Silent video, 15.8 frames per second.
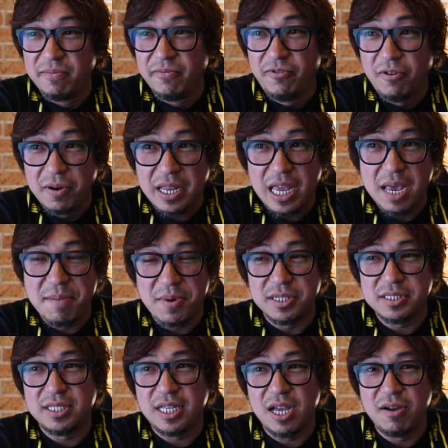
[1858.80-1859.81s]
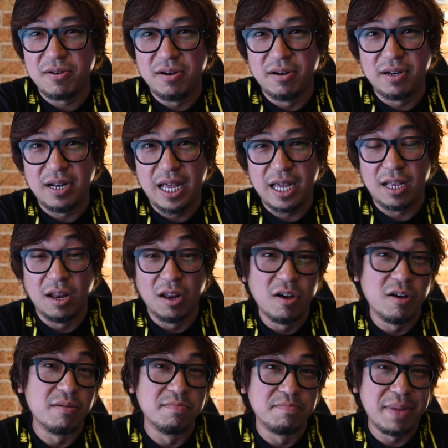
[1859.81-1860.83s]
phone cameras now got like a
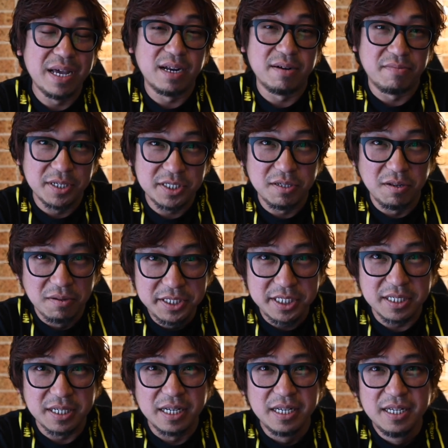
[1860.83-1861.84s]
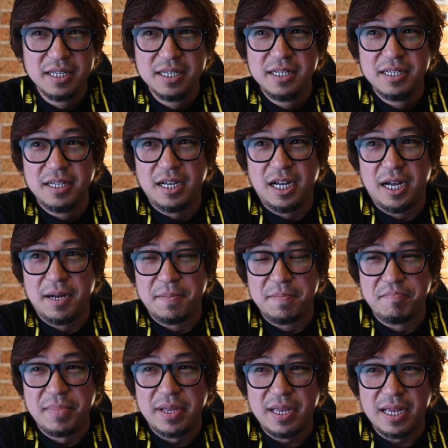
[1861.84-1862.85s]
lot better resolution.
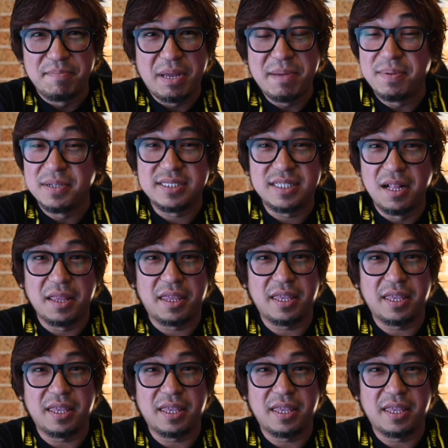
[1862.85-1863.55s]
People still